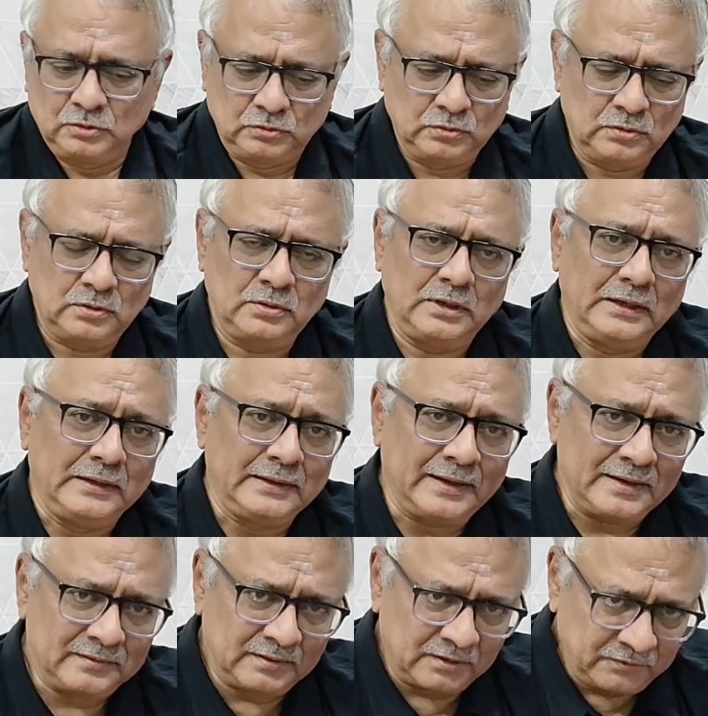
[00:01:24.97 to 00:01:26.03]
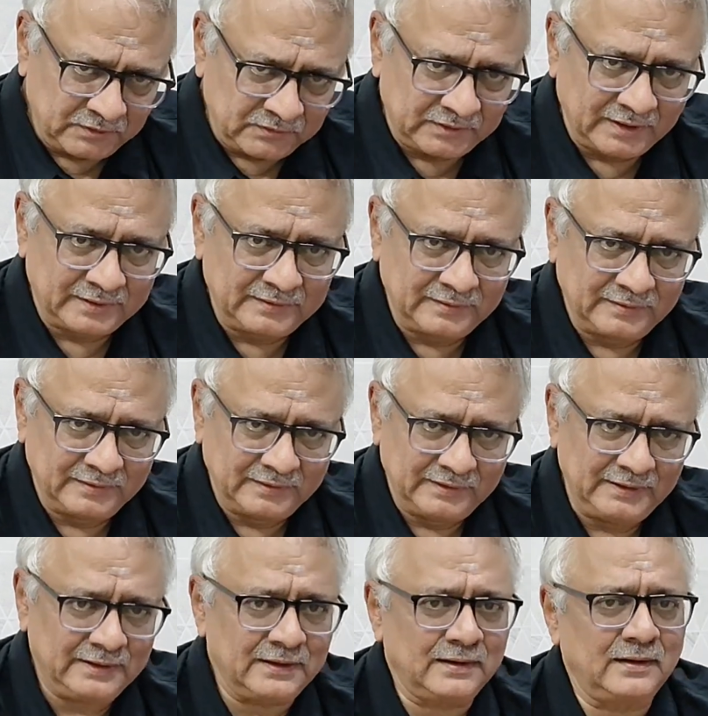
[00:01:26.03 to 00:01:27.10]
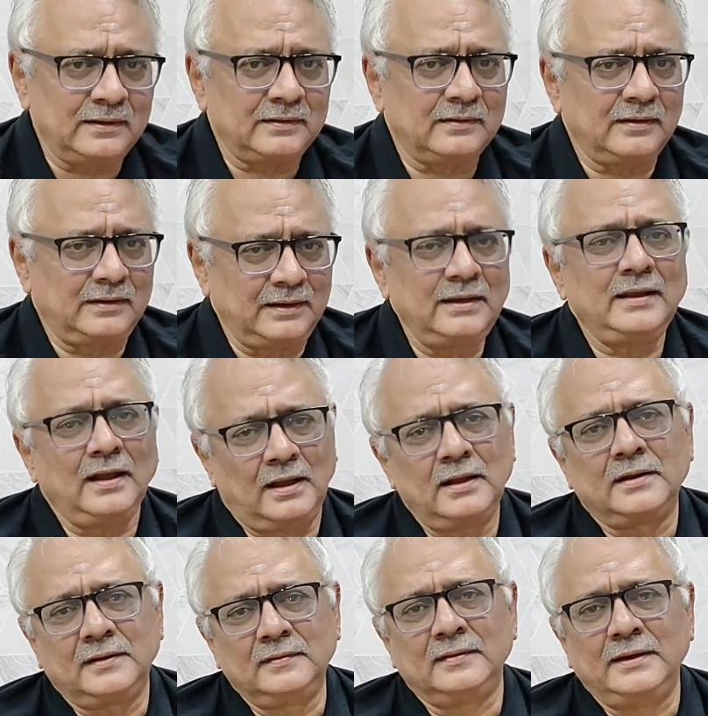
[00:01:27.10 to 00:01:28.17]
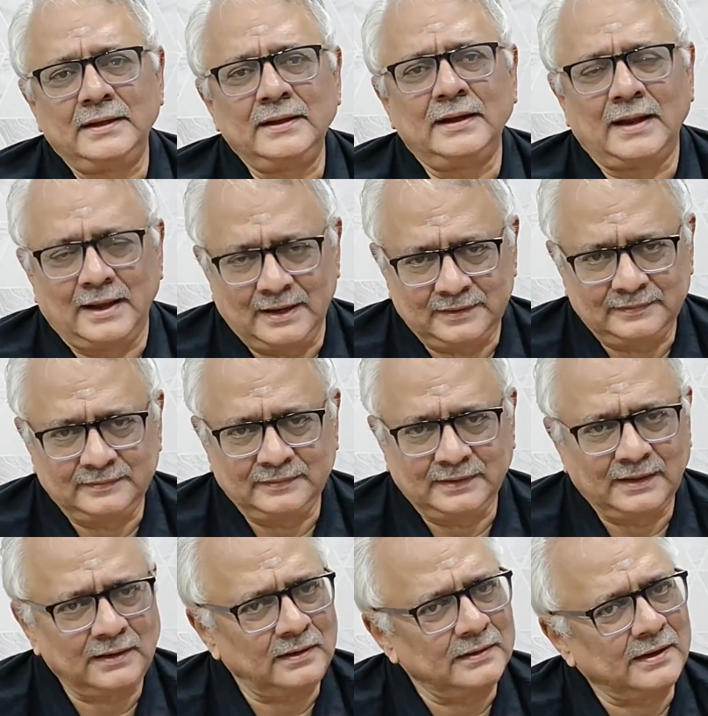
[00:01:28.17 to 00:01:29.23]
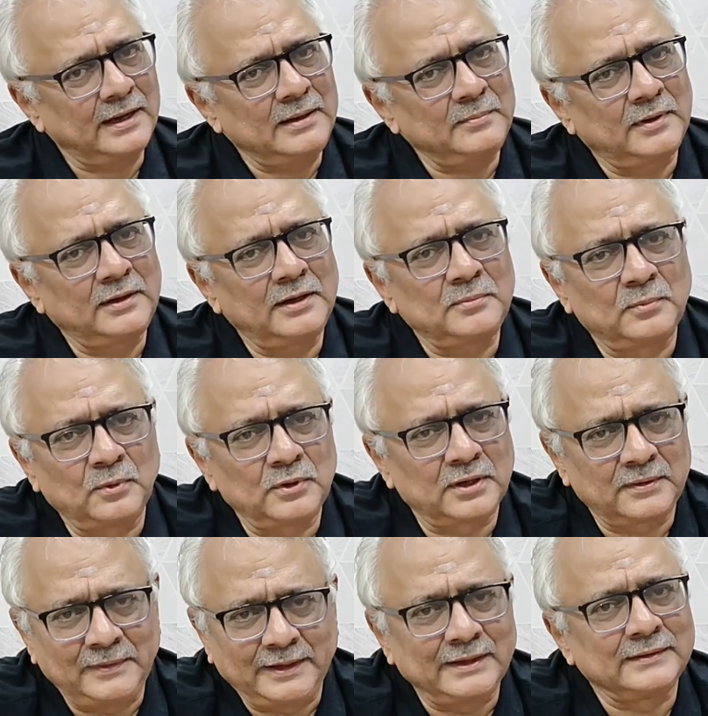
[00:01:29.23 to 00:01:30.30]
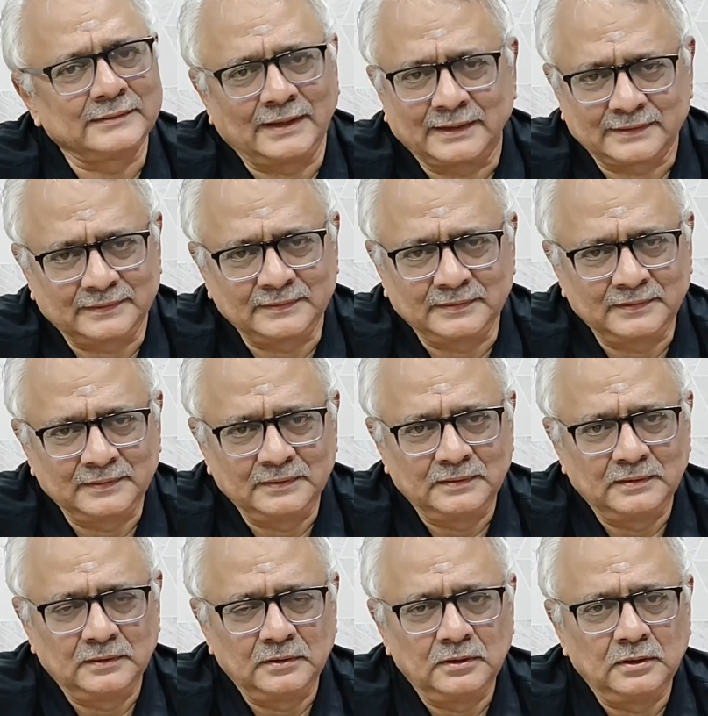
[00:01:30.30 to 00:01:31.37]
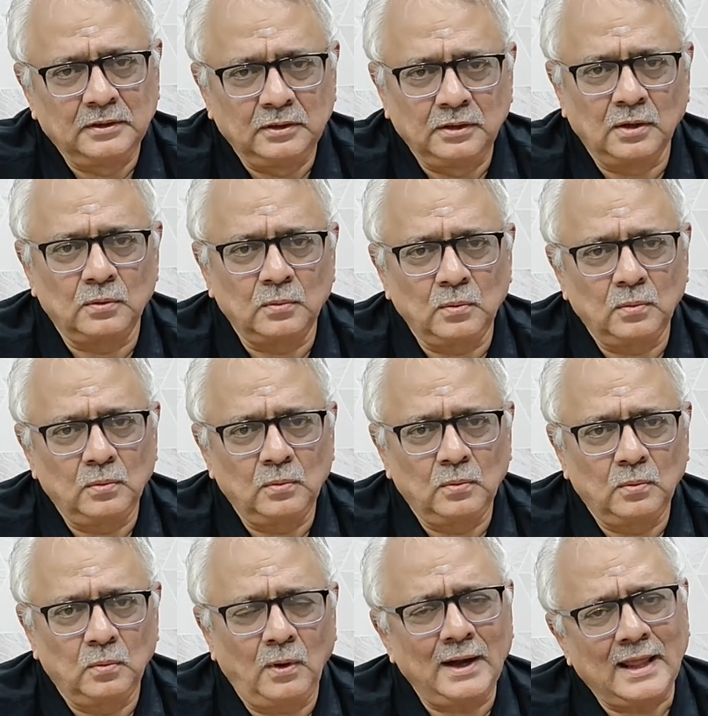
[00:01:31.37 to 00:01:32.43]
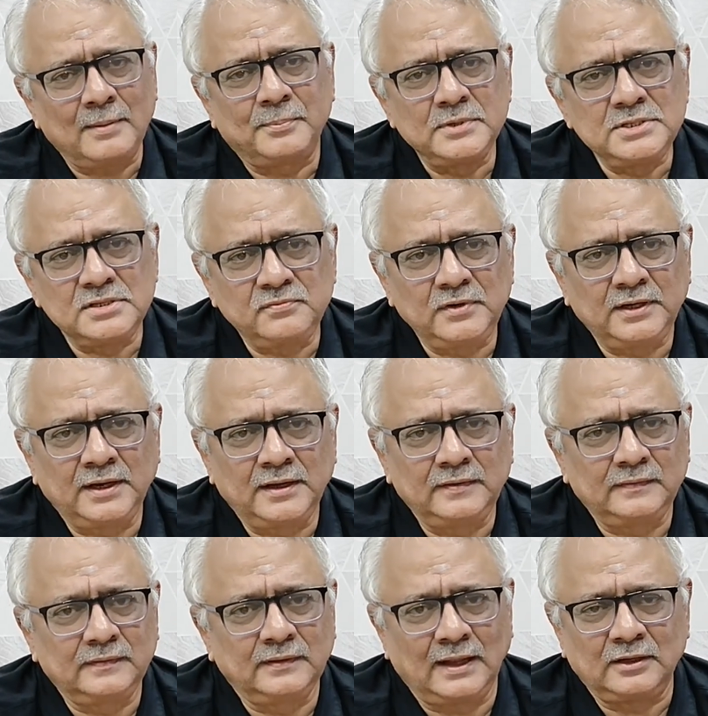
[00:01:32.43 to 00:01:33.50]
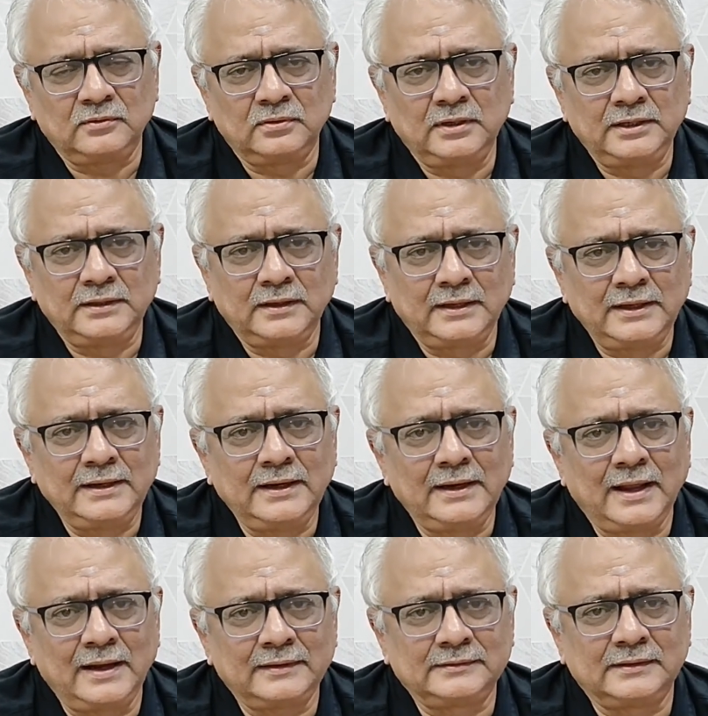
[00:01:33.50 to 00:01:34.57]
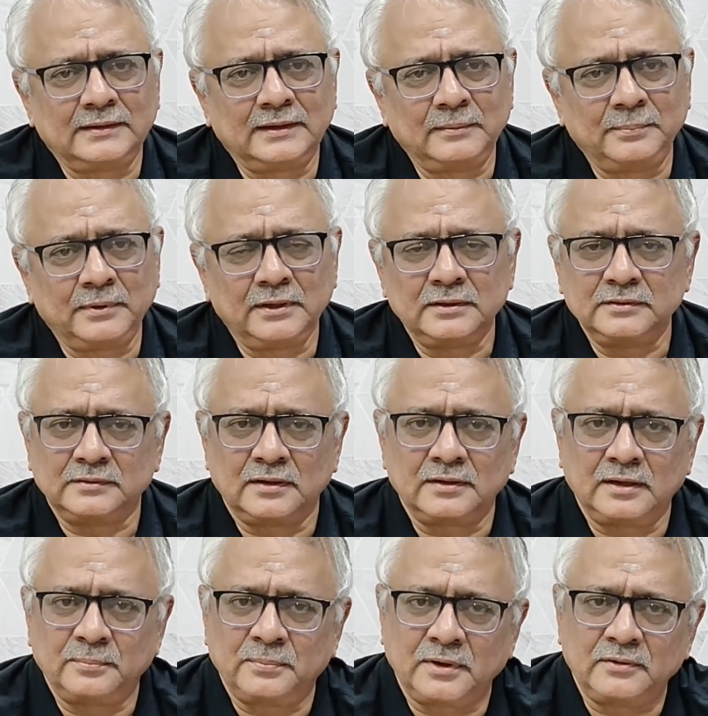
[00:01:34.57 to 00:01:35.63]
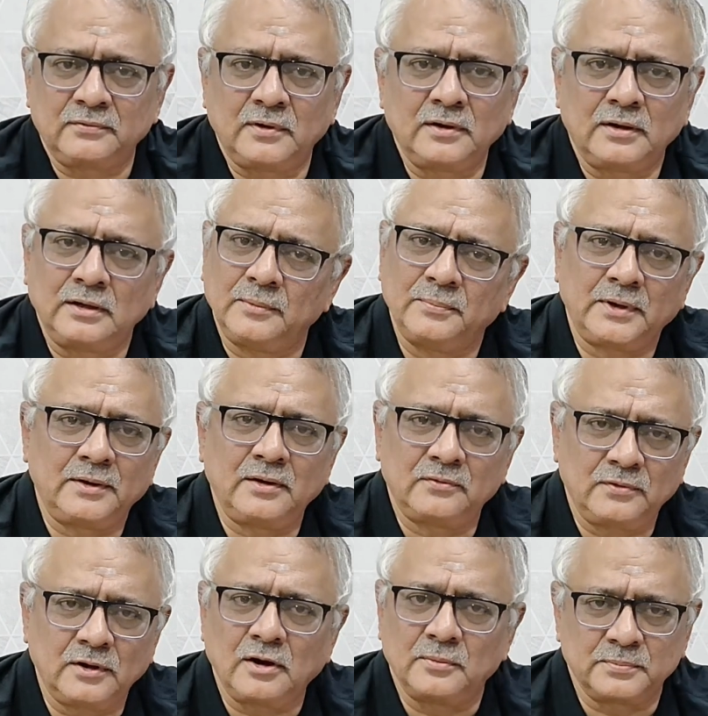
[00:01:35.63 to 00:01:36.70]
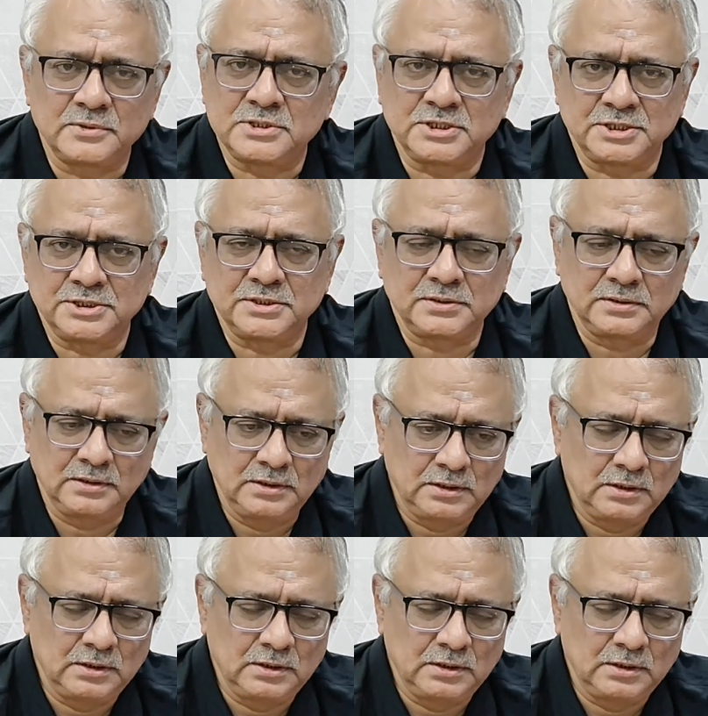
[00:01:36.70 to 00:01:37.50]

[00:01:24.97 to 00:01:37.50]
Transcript: So, in case of his death, he or his legal heirs cannot claim under Motor Vehicles Act. Now, what happens if he dies? Naturally, the legal heirs and dependents are deprived of a compensation.